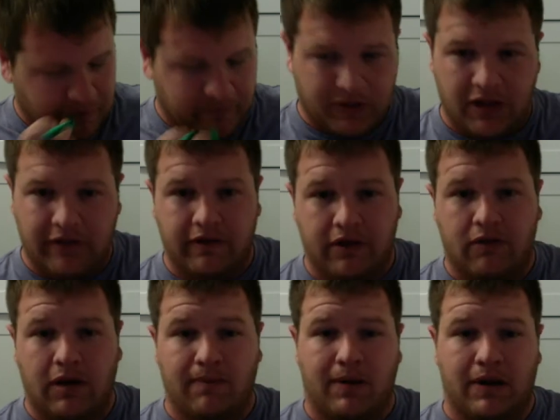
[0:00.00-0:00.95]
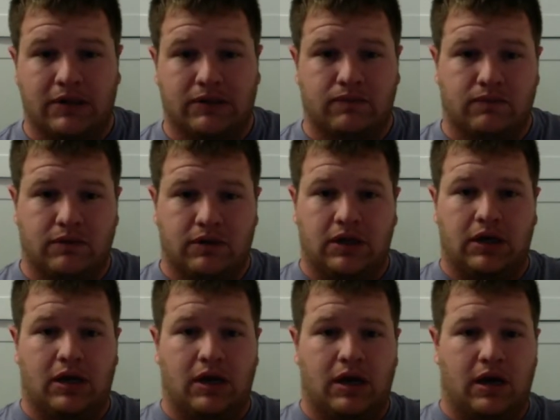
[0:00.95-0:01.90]
Leaving the white part's
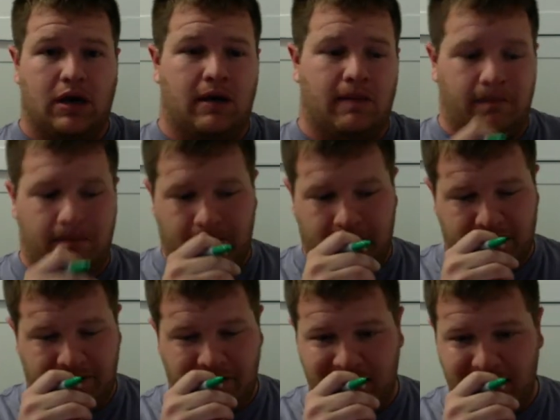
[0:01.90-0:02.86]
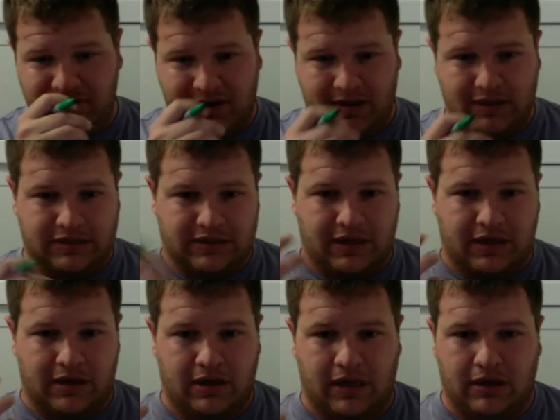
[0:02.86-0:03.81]
really important because it's kind
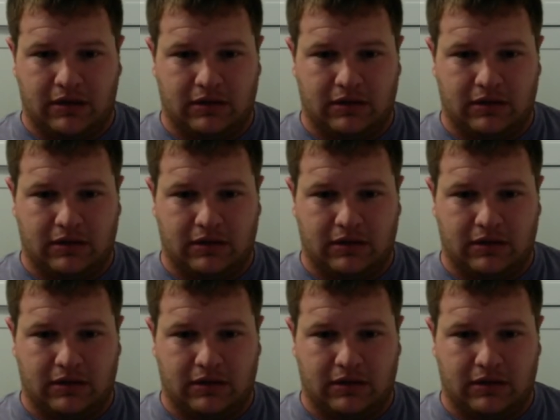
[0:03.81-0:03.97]
of like,